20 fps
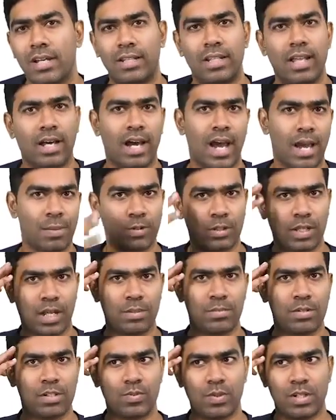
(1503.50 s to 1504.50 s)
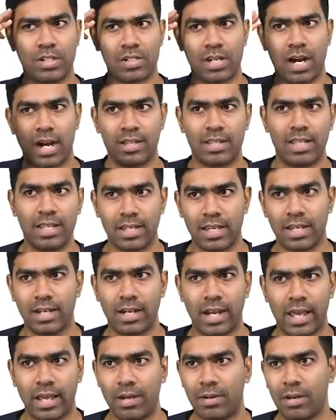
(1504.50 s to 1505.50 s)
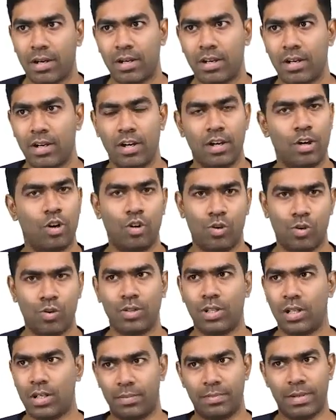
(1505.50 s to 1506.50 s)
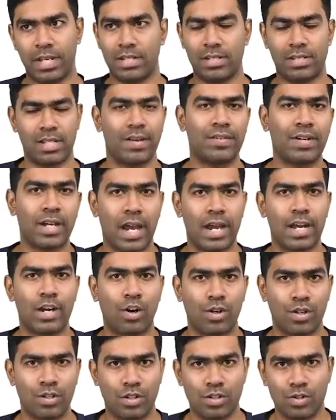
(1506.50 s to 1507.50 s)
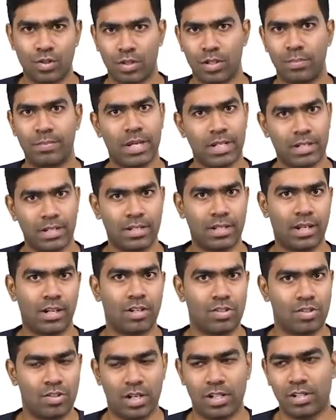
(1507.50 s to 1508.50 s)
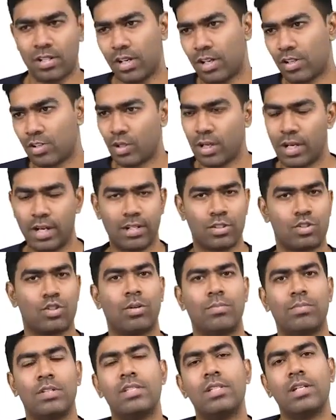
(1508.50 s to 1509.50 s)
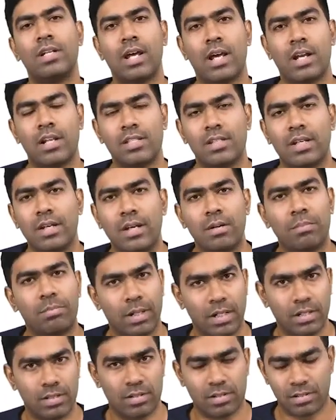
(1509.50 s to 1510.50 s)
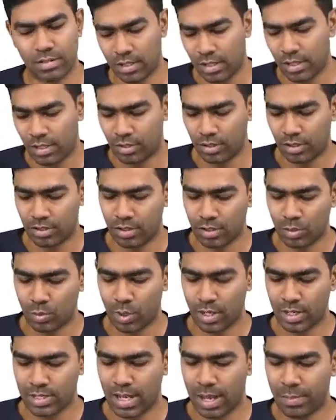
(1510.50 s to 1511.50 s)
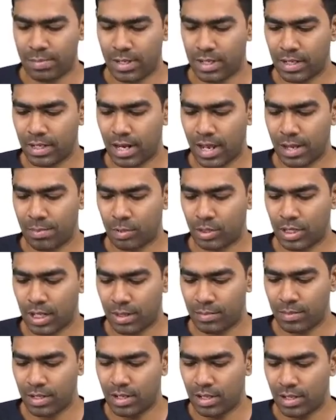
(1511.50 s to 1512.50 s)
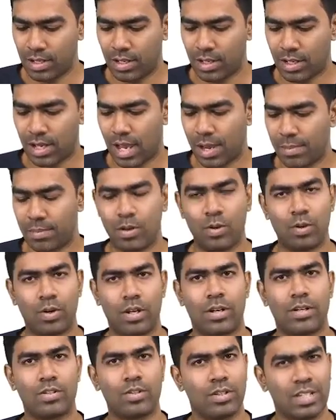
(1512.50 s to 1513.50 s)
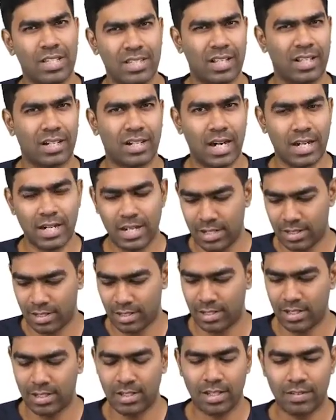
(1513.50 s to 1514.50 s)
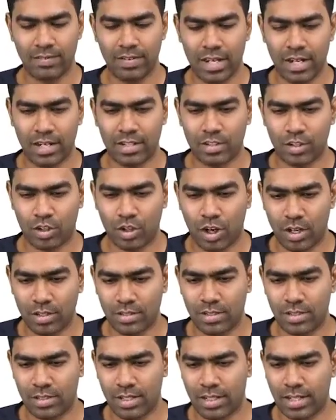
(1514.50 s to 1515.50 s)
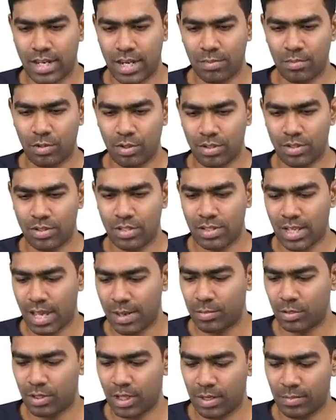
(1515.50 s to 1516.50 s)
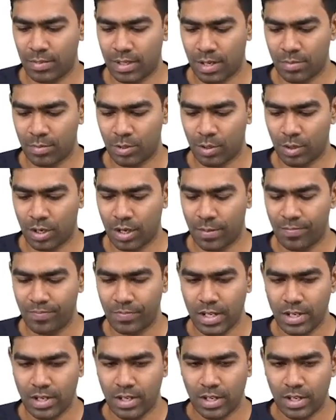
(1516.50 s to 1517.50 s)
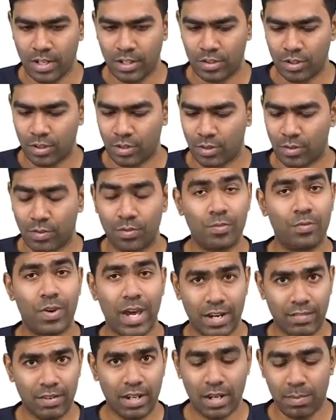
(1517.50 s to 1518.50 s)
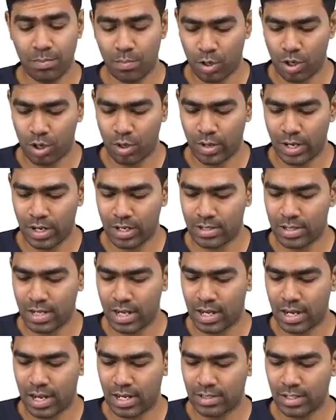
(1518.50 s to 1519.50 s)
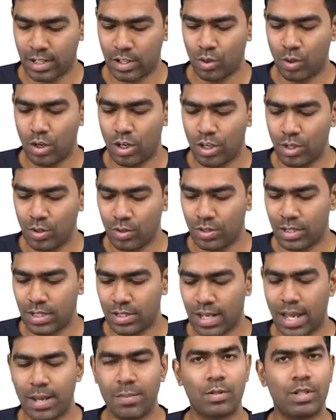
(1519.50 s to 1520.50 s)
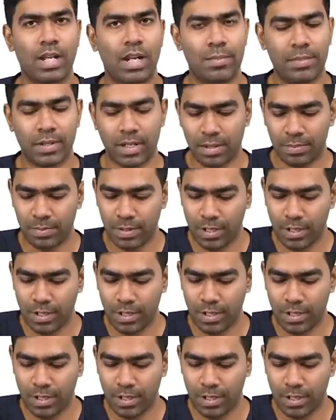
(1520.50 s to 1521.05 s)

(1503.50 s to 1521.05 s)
the hypothalamus will start thinking like, oh, the patient is having high cortisol, so the patient is under stress, so let us stop the GnRH pulses. So this is what is happening in hypothalamic amenorrhea. So these are the conditions, these are the various causes that can produce this hypothalamic amenorrhea. So very, very important to understand. As I told you, this hypothalamic and